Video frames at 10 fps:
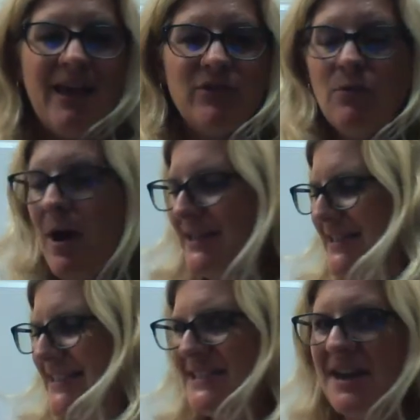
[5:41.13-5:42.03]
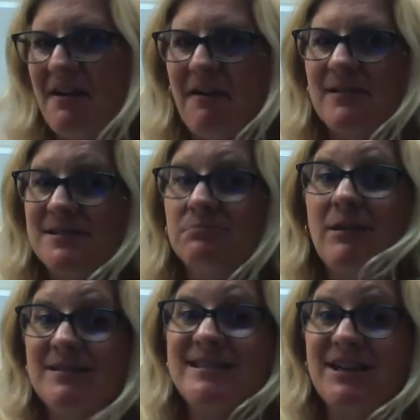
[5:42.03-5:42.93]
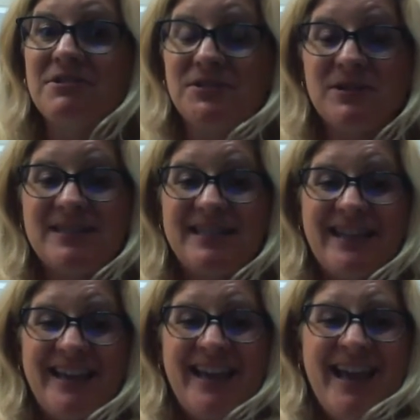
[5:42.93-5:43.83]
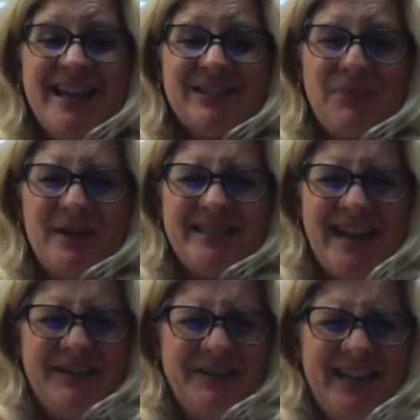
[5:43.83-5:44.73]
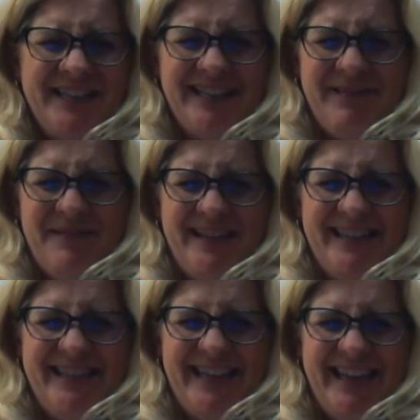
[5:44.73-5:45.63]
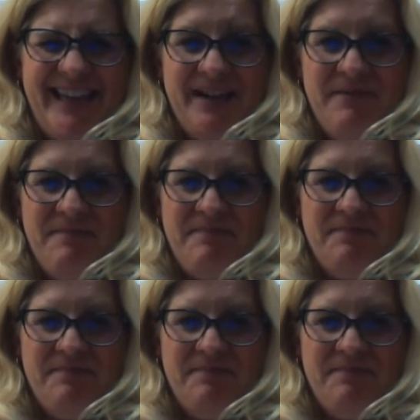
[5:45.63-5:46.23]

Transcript: If you want stickers, well, stickers are sticky, so pretend you're touching something sticky.